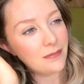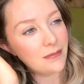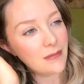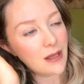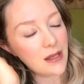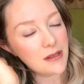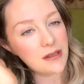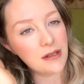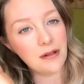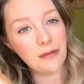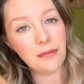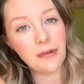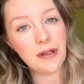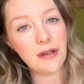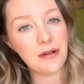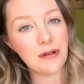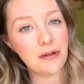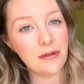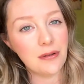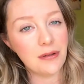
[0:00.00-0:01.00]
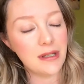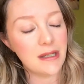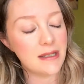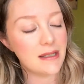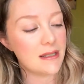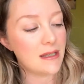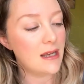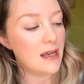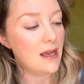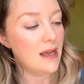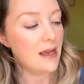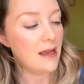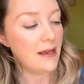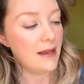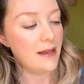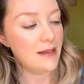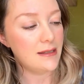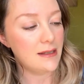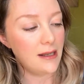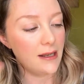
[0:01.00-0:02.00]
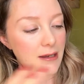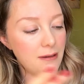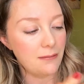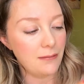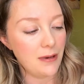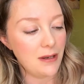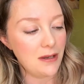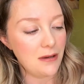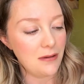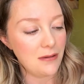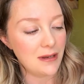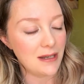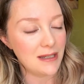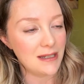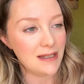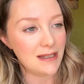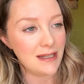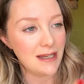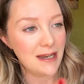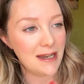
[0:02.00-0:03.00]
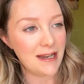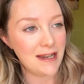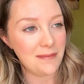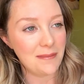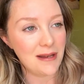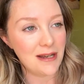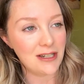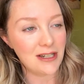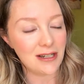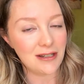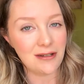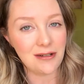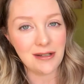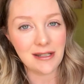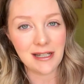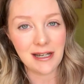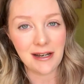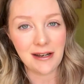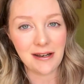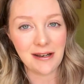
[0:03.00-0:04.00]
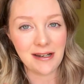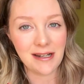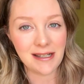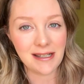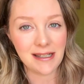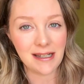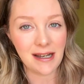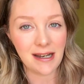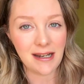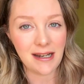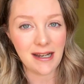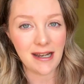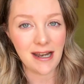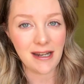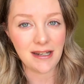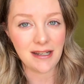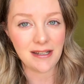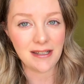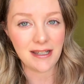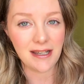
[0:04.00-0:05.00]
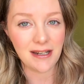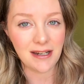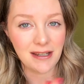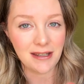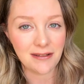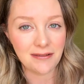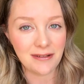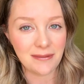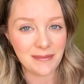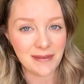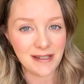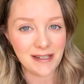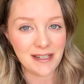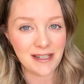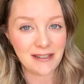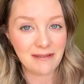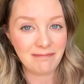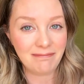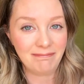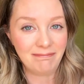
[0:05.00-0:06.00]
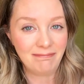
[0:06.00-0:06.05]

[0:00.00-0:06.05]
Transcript: I don't know what you call this. It's like when you can see an image and you turn it slightly and you see another image.